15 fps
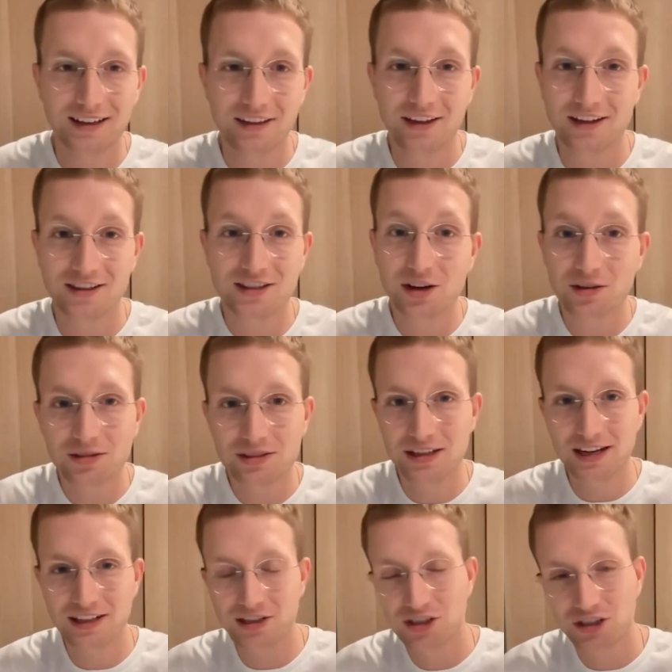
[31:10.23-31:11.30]
that are sold and
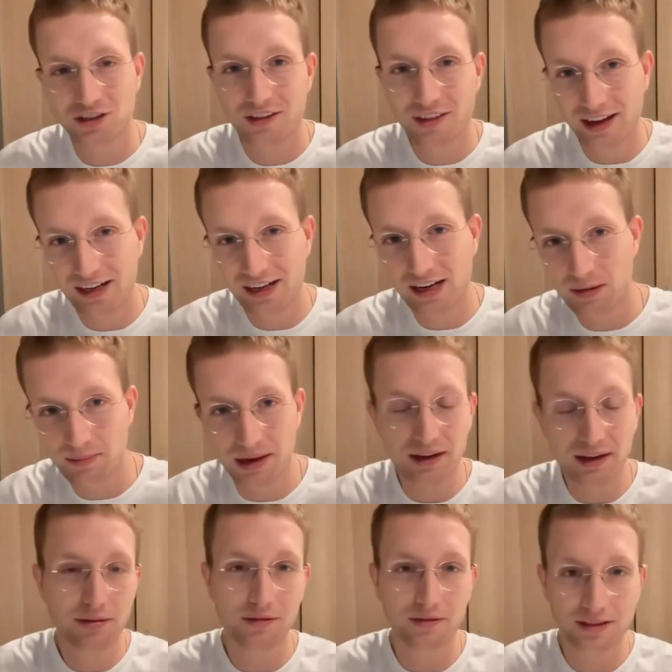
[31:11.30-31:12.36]
ensure that they're coming
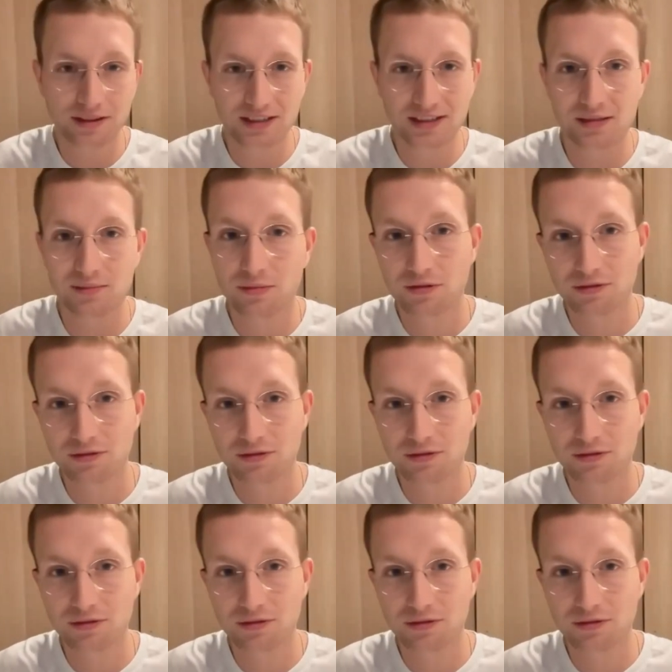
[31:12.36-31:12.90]
back through our system,